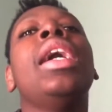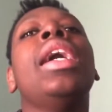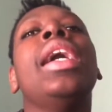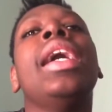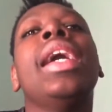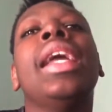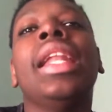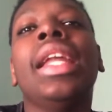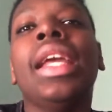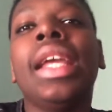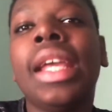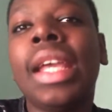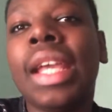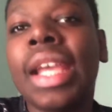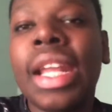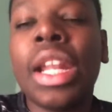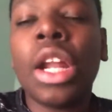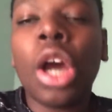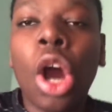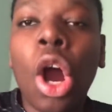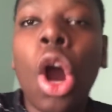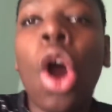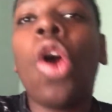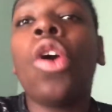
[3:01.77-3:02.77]
and
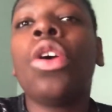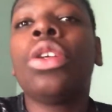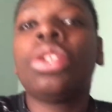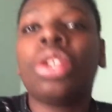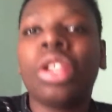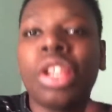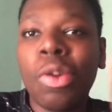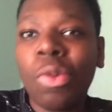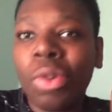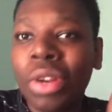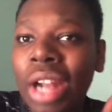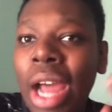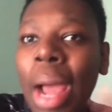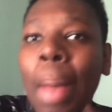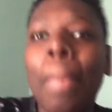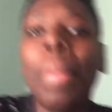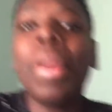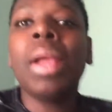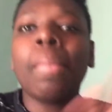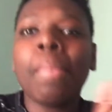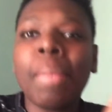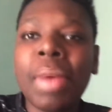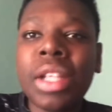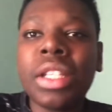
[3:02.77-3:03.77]
hit also you will
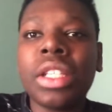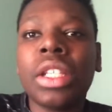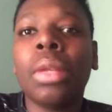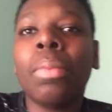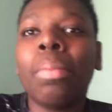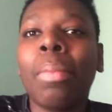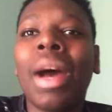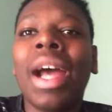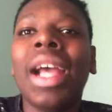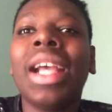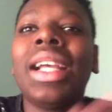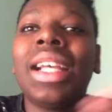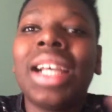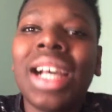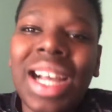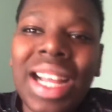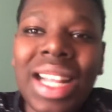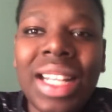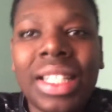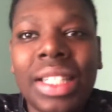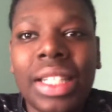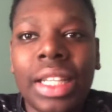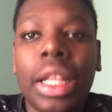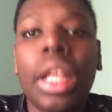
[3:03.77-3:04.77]
not be missing my
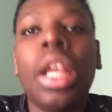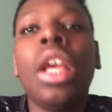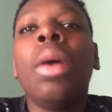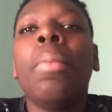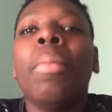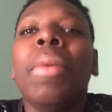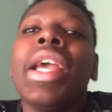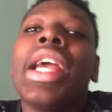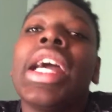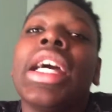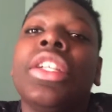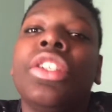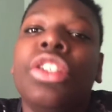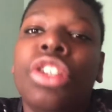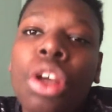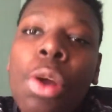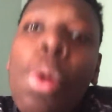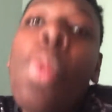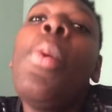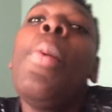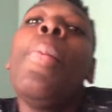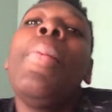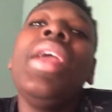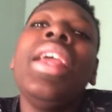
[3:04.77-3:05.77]
content because
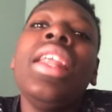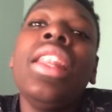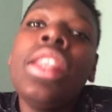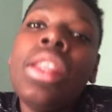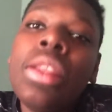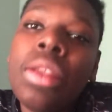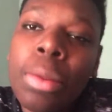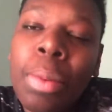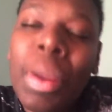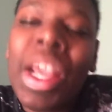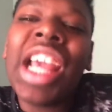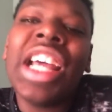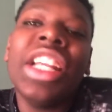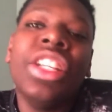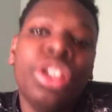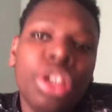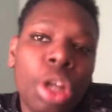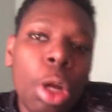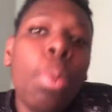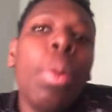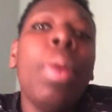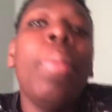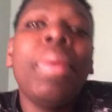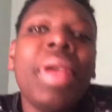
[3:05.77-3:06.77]
you will be
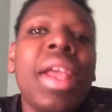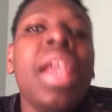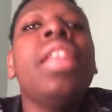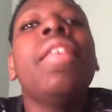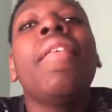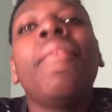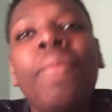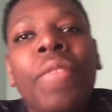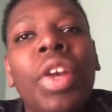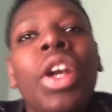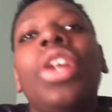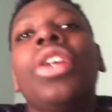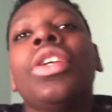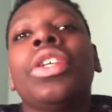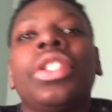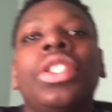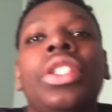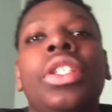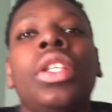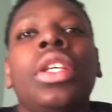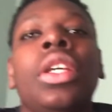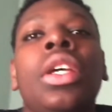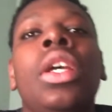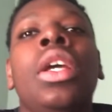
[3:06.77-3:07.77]
because you will be the
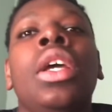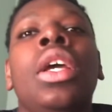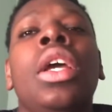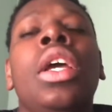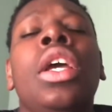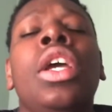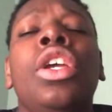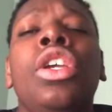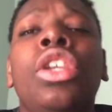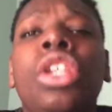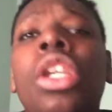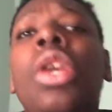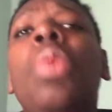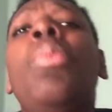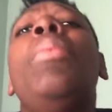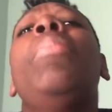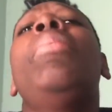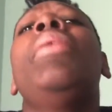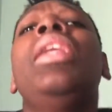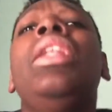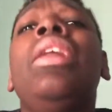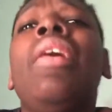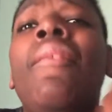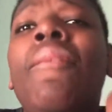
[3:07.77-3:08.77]
first. You
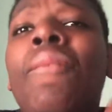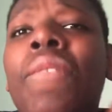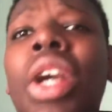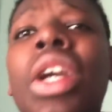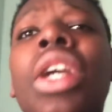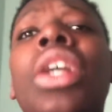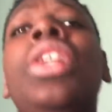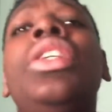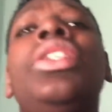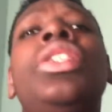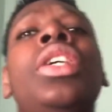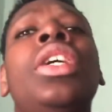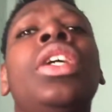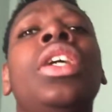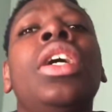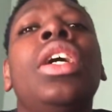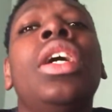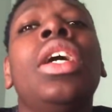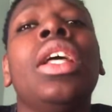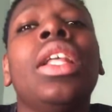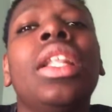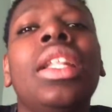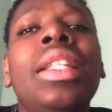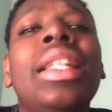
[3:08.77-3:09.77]
will be the first
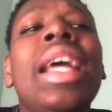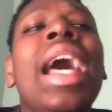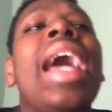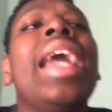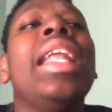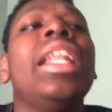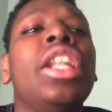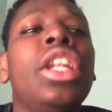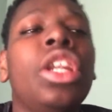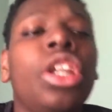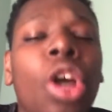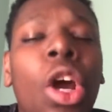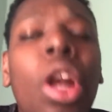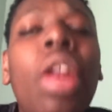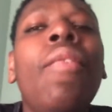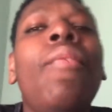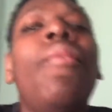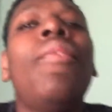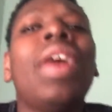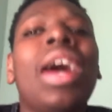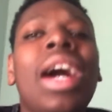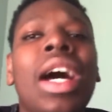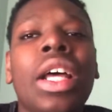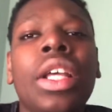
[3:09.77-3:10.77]
that
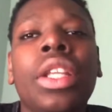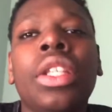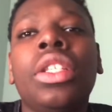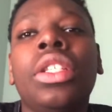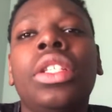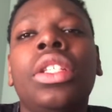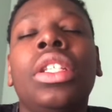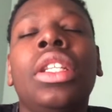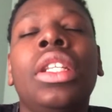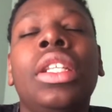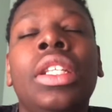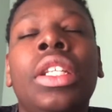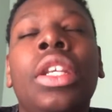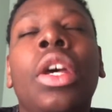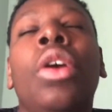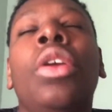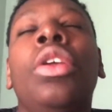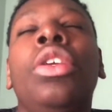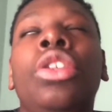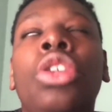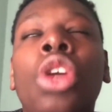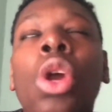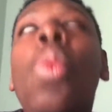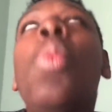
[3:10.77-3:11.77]
notifies.
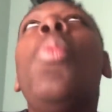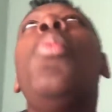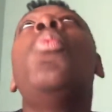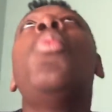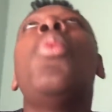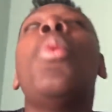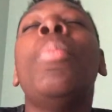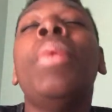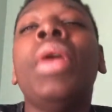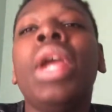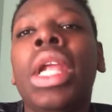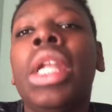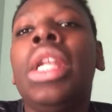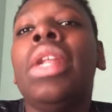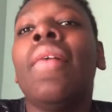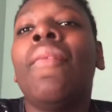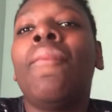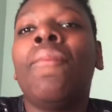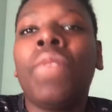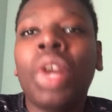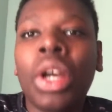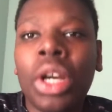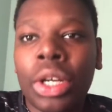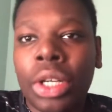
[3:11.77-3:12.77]
So you will be
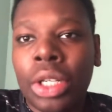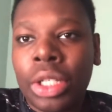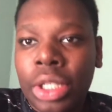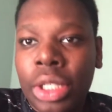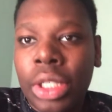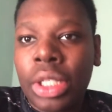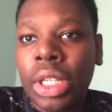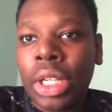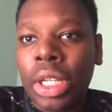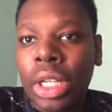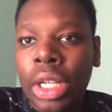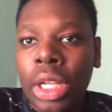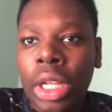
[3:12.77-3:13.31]
the first.